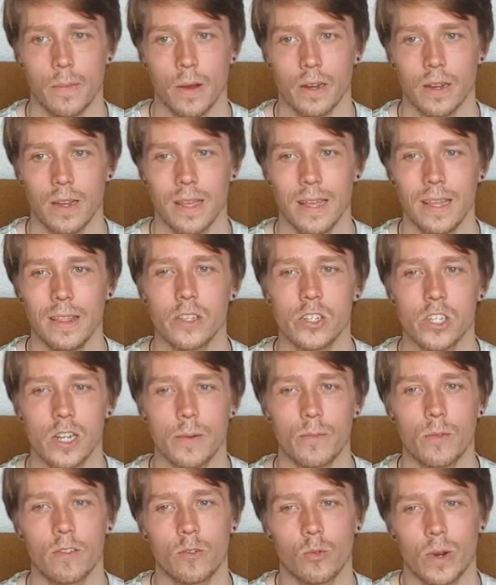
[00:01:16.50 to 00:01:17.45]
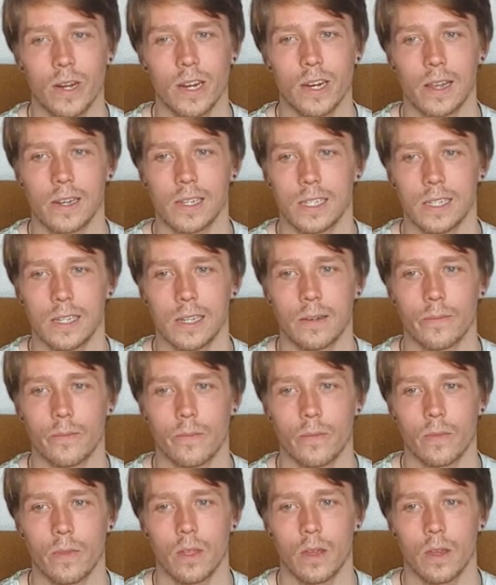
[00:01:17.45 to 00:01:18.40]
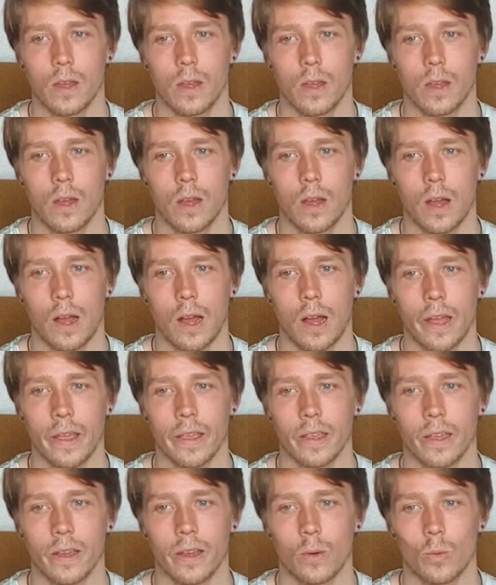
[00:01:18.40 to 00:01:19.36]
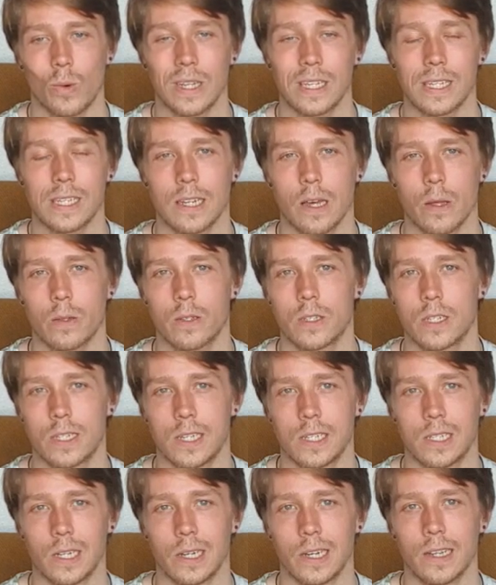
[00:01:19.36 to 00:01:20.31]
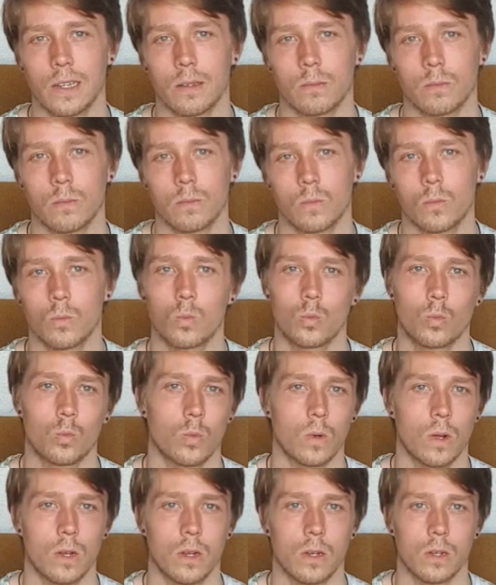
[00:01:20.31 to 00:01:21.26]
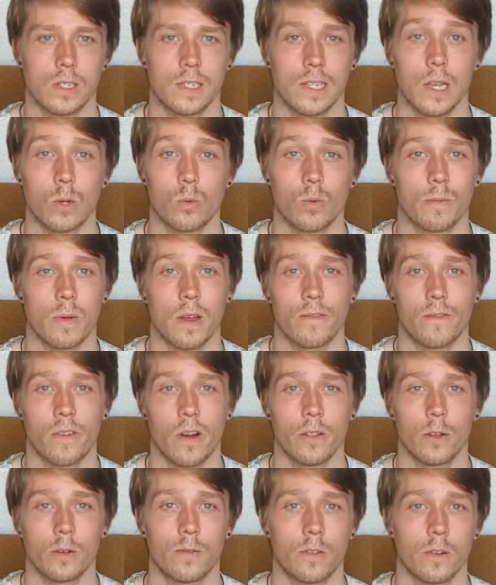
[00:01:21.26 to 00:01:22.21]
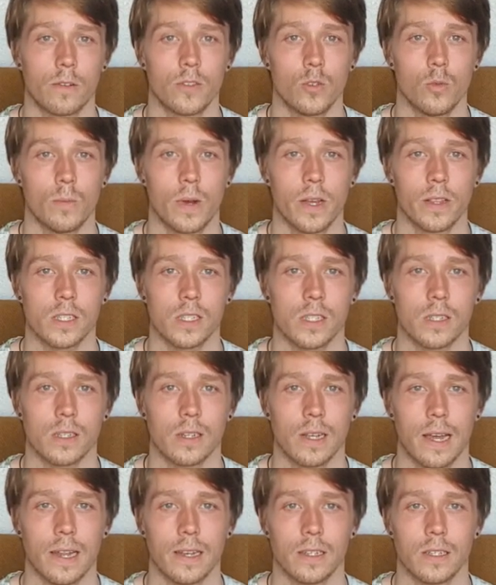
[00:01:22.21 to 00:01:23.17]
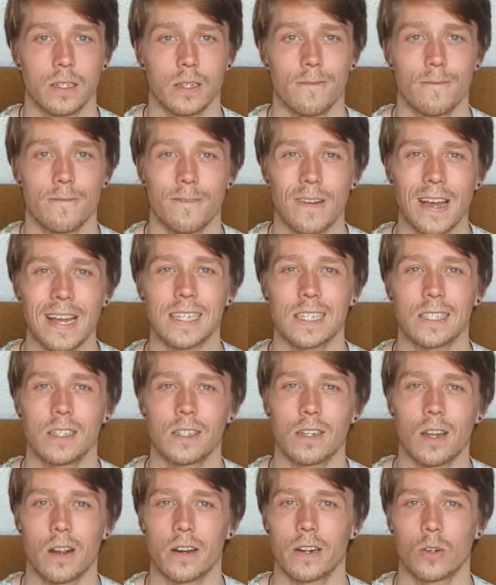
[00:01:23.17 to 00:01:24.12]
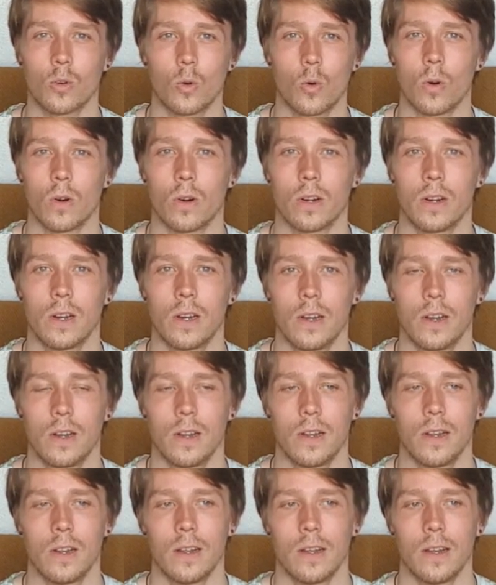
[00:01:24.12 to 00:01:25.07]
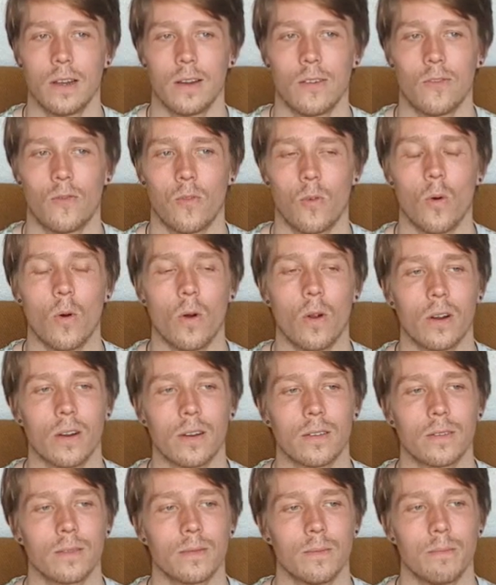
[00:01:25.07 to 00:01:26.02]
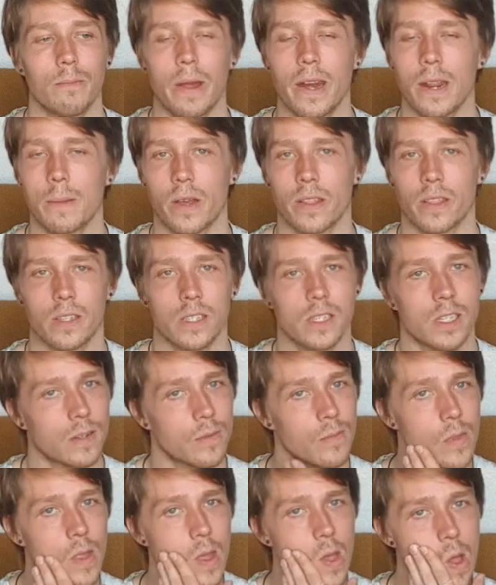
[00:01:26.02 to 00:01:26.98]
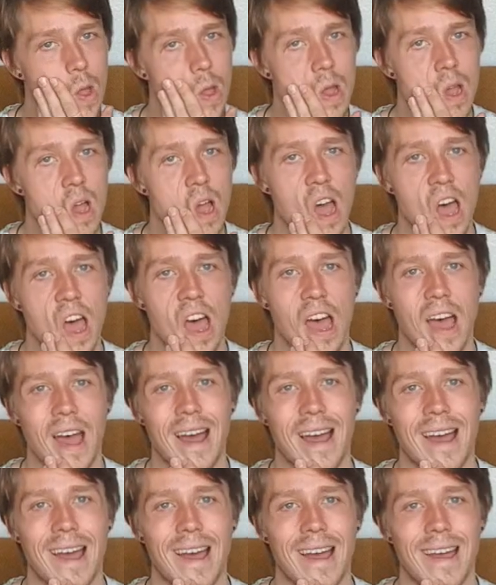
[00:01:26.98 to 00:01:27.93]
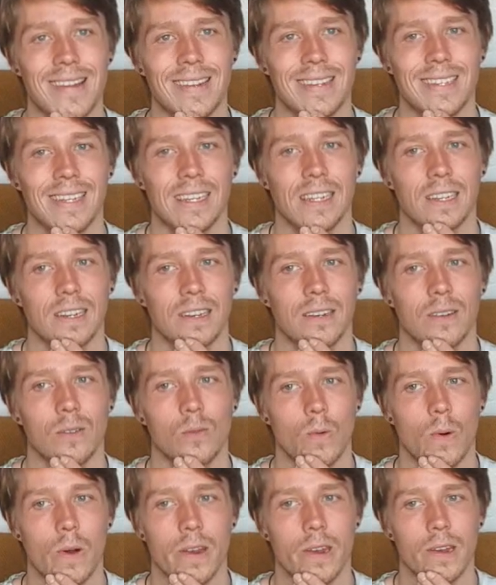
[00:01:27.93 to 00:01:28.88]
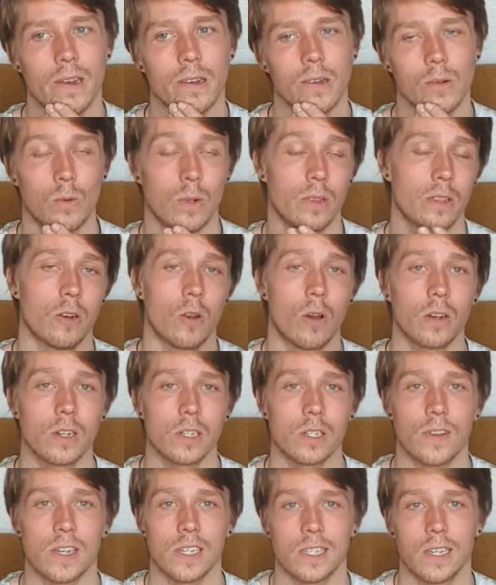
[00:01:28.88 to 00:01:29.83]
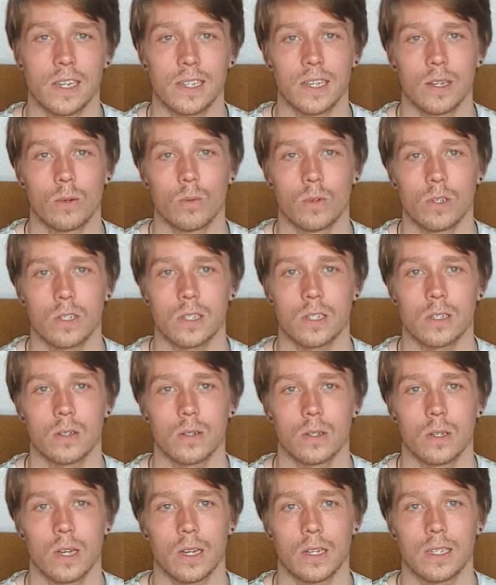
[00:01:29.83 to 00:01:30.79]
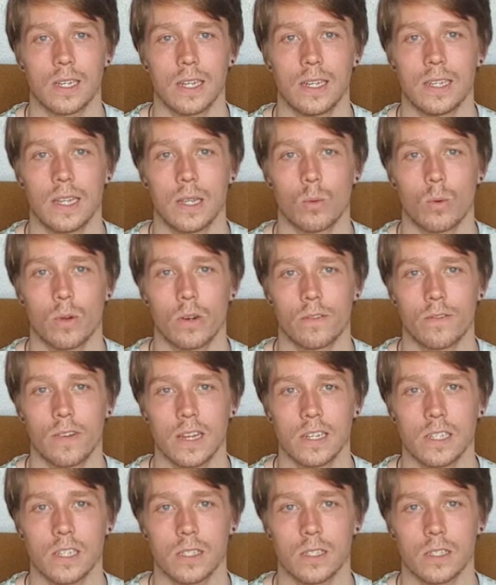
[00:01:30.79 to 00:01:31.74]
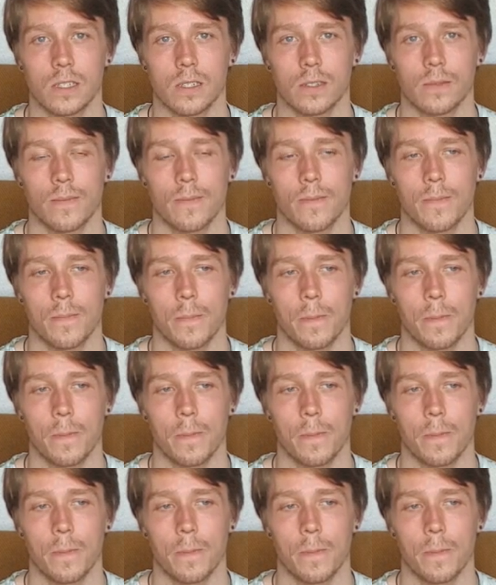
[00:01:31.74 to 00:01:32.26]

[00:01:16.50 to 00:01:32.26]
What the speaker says: But in the summer of 2019, I went south to Sicily, stayed with my father for a few months, and fasted hardcore for many months. The longest fast I did was a 10-day water fast,